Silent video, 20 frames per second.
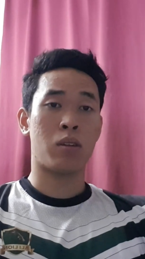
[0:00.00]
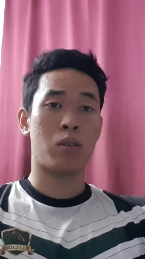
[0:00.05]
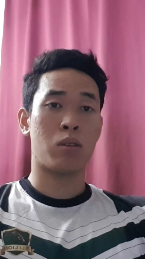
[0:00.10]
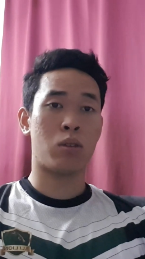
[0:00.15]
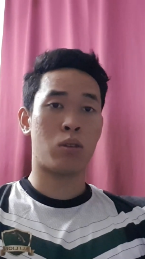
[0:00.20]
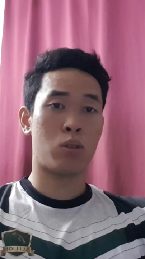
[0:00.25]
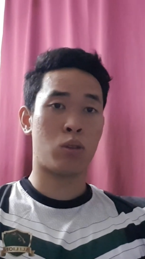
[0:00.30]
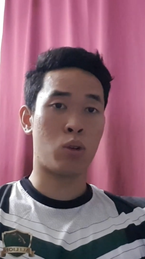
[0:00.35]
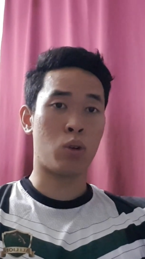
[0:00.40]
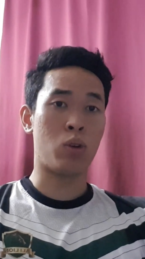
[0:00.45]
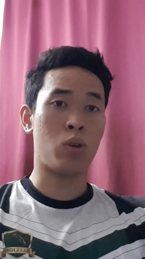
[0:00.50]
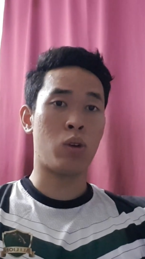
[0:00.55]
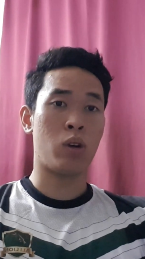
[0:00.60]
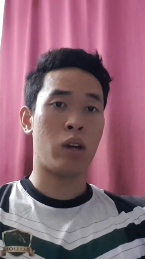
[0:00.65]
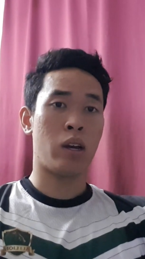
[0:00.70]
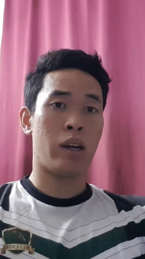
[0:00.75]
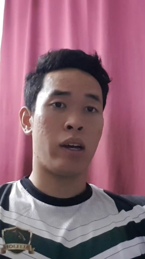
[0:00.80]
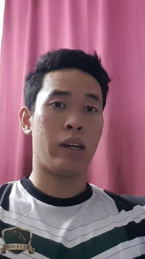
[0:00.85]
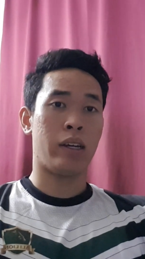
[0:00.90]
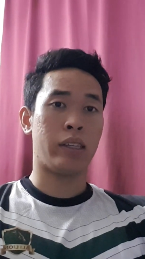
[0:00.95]
So
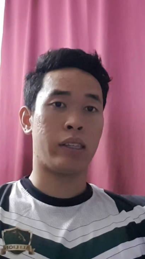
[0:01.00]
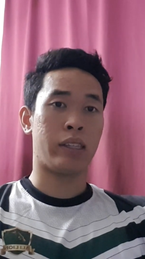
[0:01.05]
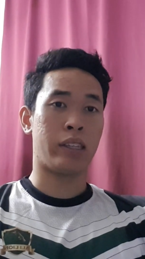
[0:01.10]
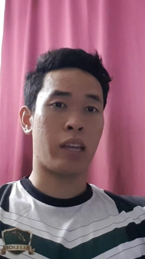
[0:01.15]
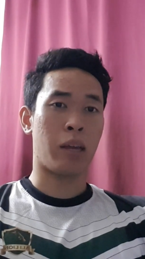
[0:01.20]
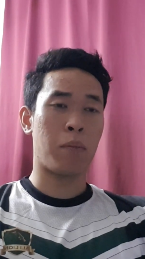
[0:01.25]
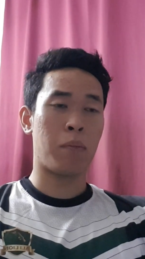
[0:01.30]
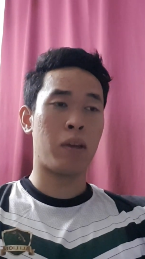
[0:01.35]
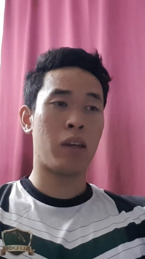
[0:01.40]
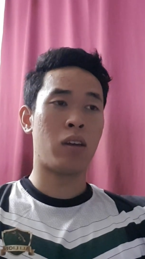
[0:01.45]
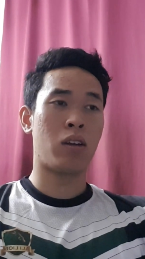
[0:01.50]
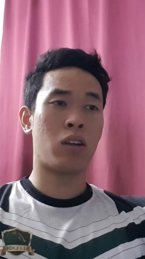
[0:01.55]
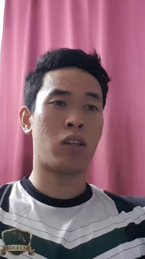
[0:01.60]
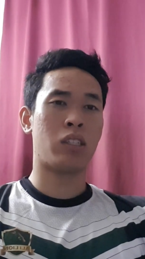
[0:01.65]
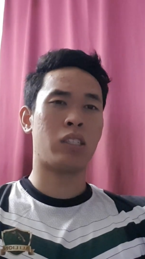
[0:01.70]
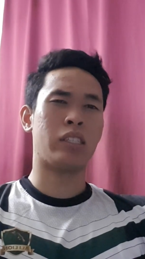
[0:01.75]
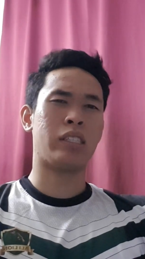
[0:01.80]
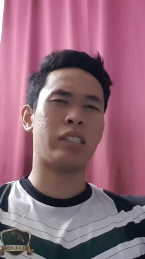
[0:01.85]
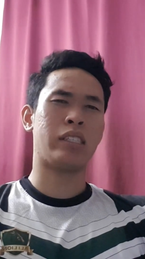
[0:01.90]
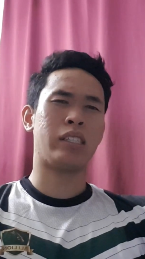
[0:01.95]
tempeh not
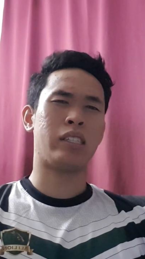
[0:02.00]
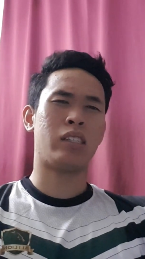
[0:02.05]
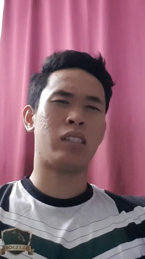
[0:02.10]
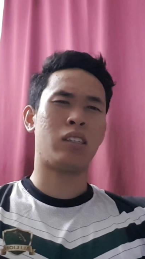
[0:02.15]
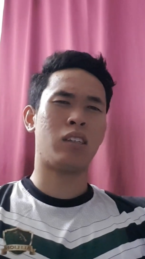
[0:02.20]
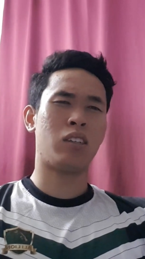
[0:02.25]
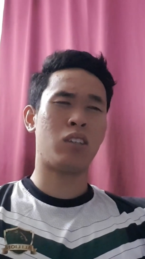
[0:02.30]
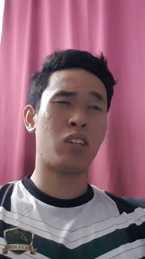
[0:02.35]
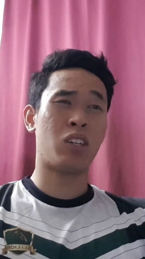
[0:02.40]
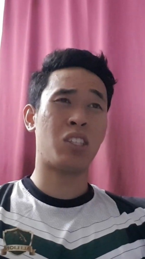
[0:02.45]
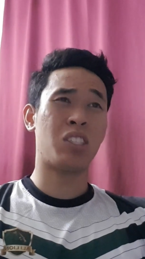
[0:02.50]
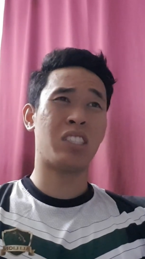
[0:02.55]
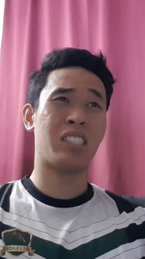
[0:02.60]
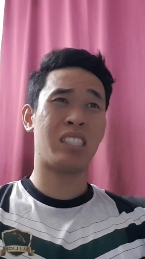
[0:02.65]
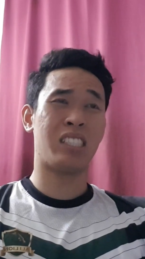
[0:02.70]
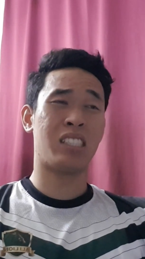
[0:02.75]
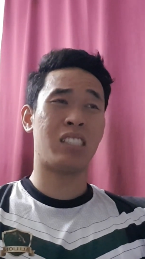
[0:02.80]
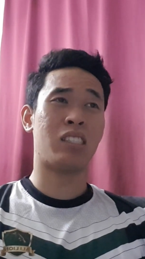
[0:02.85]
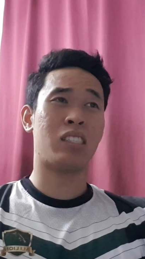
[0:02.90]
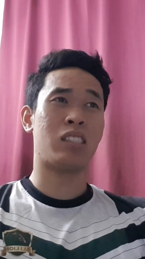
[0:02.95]

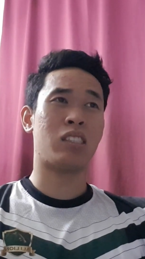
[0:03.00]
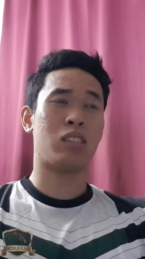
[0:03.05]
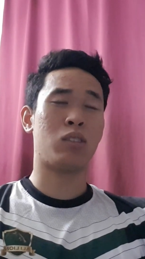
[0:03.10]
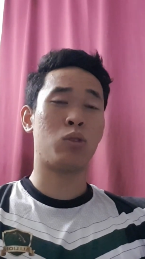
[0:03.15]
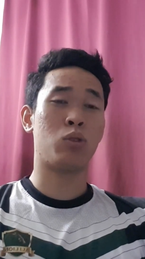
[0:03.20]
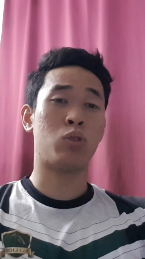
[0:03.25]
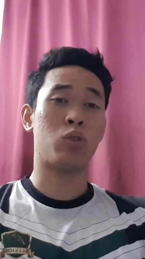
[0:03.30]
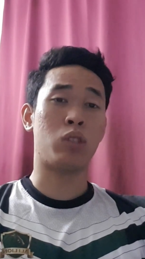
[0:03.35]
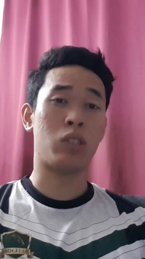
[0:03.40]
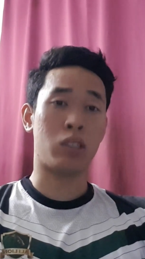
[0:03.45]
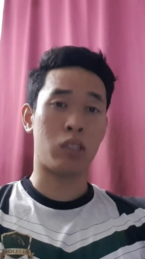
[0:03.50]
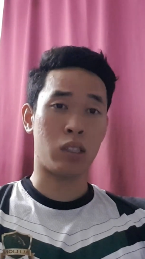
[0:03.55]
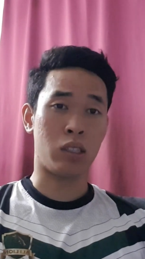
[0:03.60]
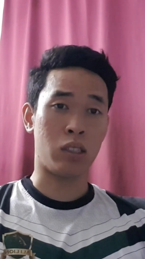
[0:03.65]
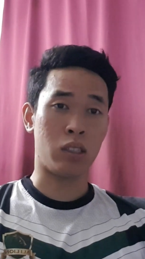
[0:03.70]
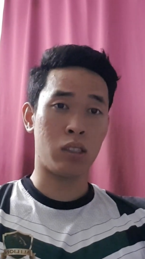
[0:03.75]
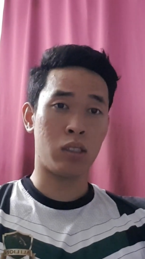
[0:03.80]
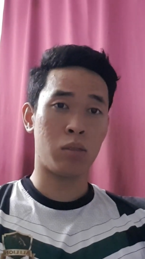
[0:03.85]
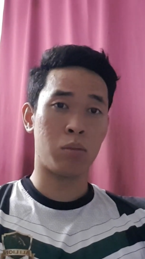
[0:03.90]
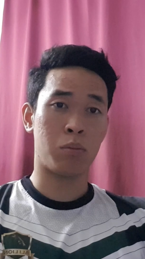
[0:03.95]
just
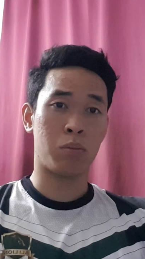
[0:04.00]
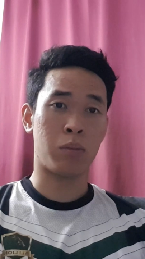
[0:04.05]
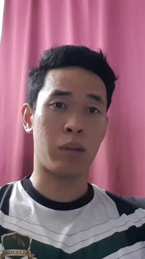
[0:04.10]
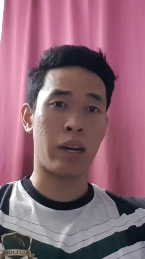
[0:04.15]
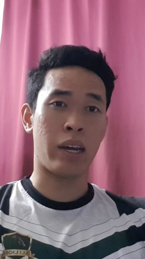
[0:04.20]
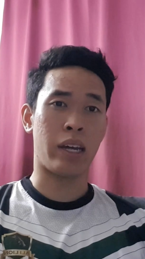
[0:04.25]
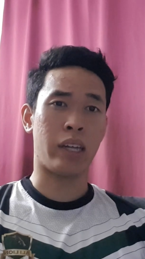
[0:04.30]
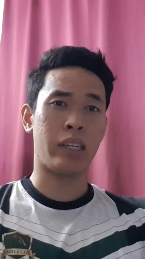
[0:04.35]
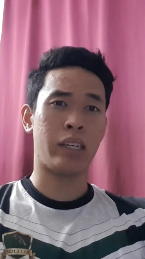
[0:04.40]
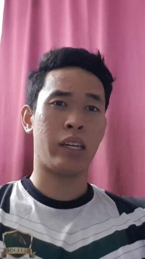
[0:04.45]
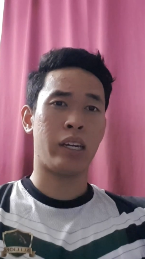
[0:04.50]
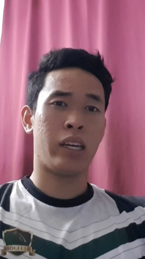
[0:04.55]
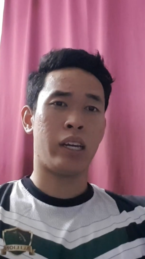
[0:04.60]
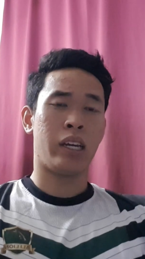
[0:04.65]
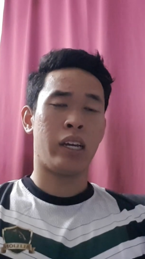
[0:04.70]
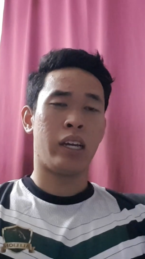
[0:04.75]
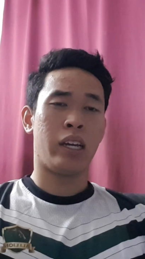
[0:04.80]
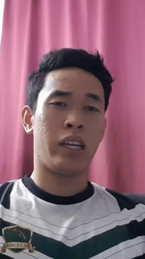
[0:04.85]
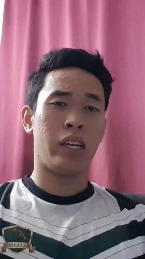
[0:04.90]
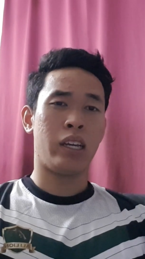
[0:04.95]
nutritional, but
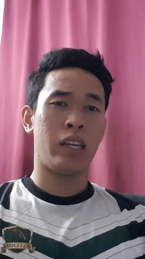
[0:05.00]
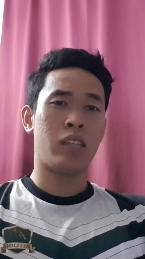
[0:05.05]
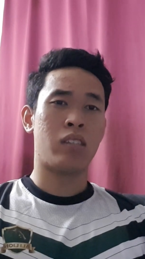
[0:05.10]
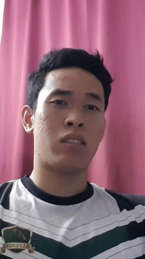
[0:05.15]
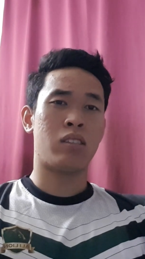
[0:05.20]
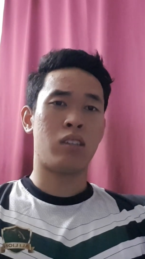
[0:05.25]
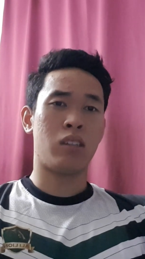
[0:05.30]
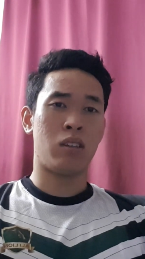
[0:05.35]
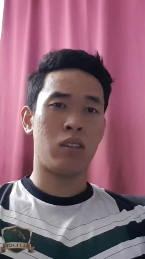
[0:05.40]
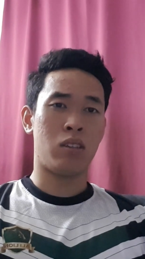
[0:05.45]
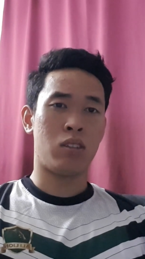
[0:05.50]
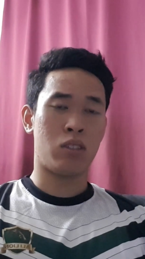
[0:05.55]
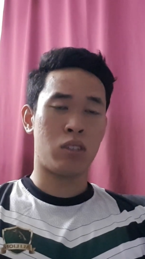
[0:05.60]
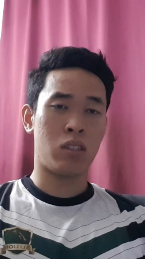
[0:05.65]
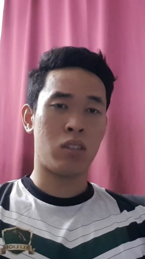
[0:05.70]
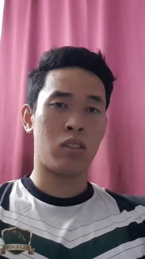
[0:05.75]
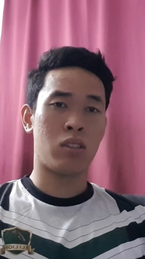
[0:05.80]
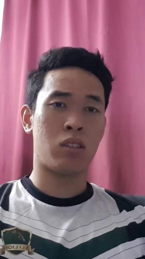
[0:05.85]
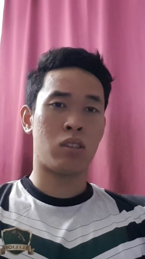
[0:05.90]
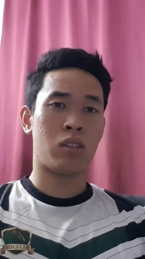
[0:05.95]
it is
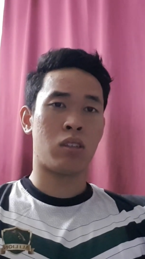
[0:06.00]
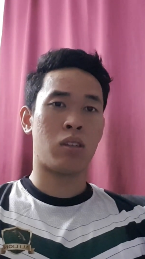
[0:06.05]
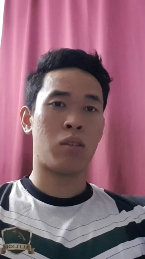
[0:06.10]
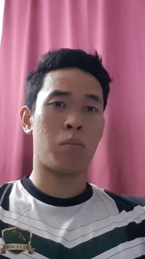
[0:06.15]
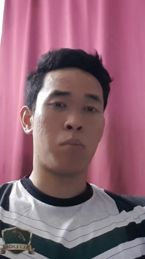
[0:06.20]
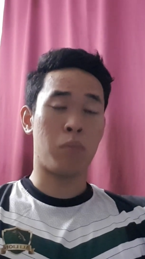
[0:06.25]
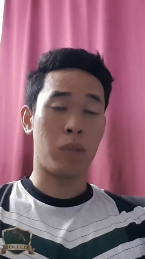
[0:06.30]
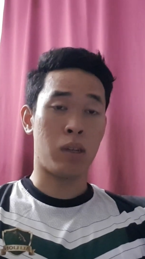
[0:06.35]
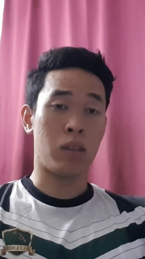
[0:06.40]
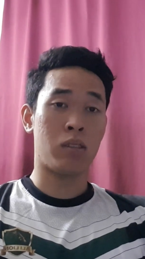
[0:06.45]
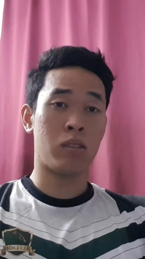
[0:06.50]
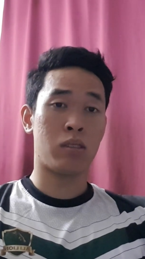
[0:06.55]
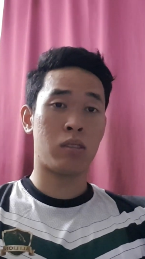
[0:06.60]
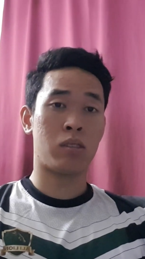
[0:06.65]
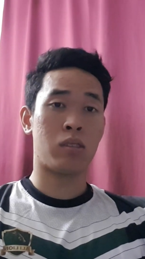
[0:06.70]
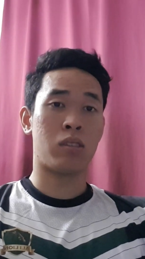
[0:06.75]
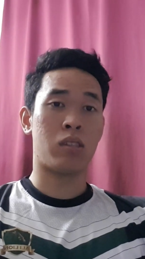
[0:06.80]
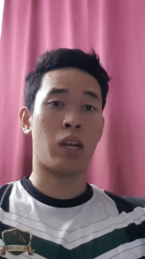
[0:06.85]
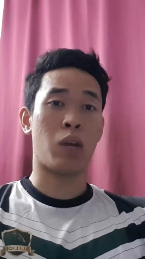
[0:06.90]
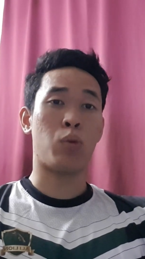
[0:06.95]
delicious
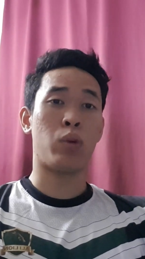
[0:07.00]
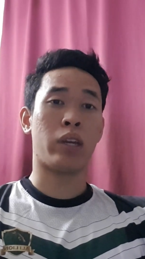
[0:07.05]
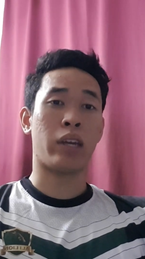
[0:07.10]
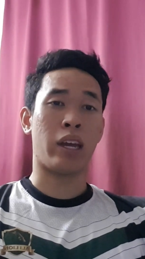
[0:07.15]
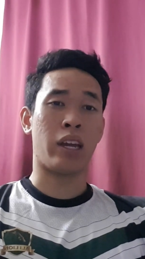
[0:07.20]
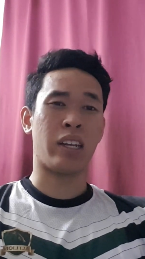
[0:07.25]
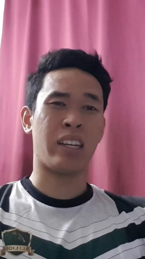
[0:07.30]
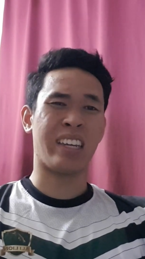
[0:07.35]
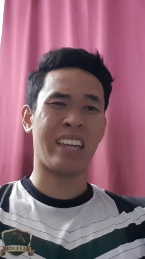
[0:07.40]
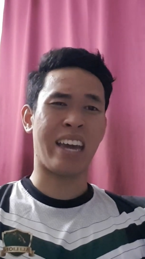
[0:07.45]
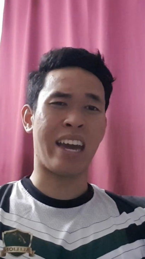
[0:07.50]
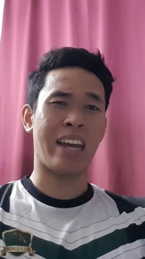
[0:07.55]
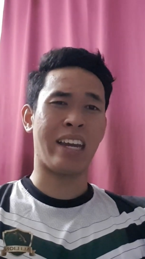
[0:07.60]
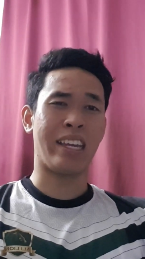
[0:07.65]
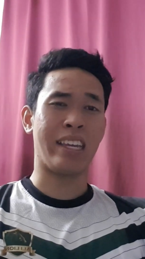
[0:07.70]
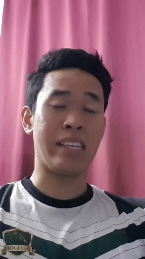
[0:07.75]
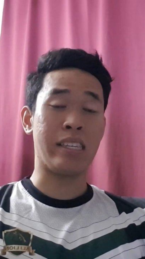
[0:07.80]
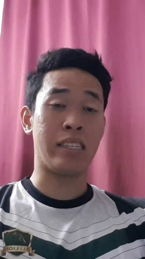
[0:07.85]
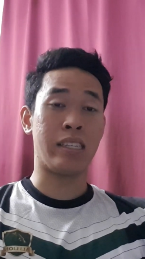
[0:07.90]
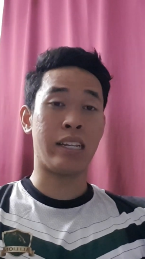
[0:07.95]
meals that we can get
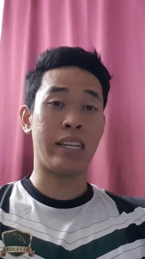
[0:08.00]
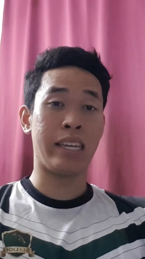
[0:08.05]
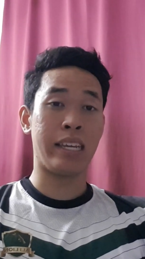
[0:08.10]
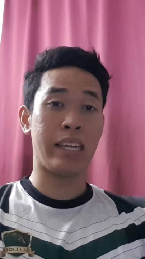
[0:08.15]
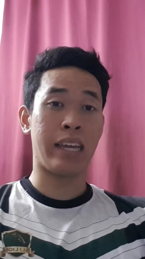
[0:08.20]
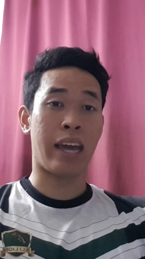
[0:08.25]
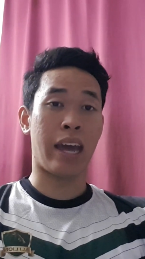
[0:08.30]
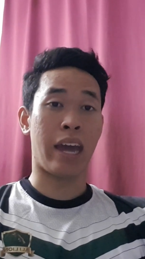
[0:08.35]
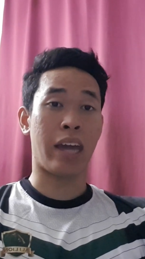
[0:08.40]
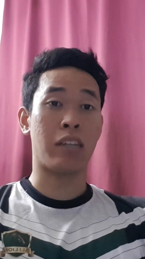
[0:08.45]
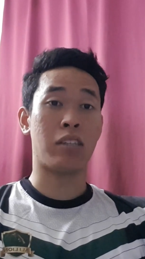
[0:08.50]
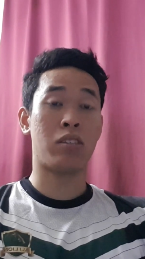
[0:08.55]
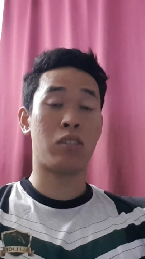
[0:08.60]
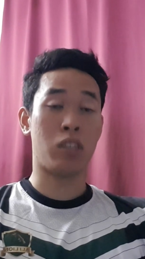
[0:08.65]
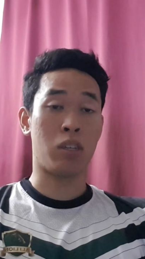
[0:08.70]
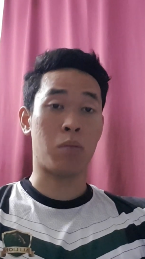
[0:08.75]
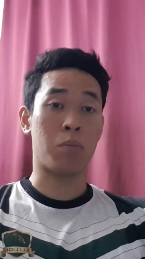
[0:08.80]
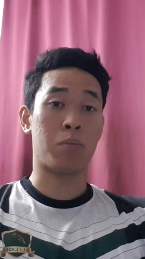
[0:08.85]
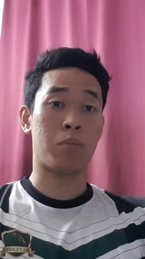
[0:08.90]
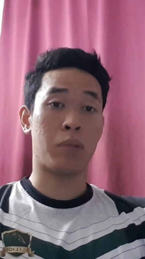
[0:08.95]
easily and
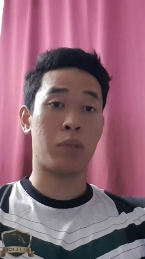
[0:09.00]
cheap.